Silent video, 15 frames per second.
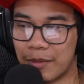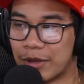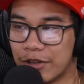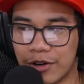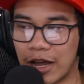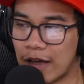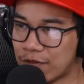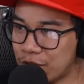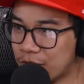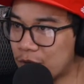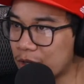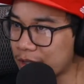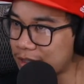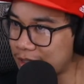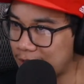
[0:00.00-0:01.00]
mean, you don't have to, of
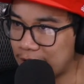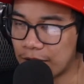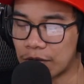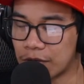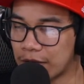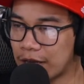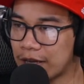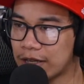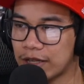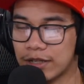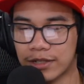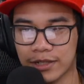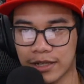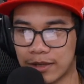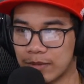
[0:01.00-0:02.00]
course. And he
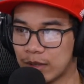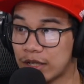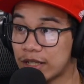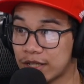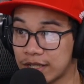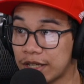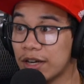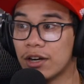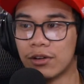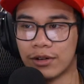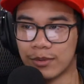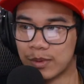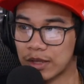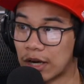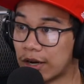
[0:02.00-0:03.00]
doesn't... And he could just say no
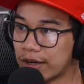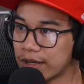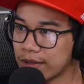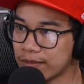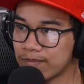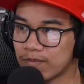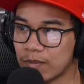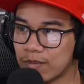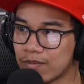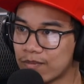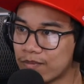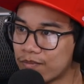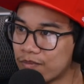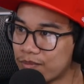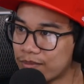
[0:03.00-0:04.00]
and be like, all right.
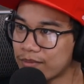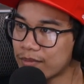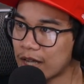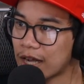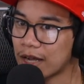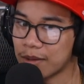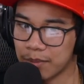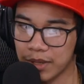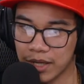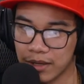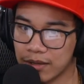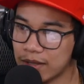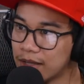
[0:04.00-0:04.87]
I bet. I bet.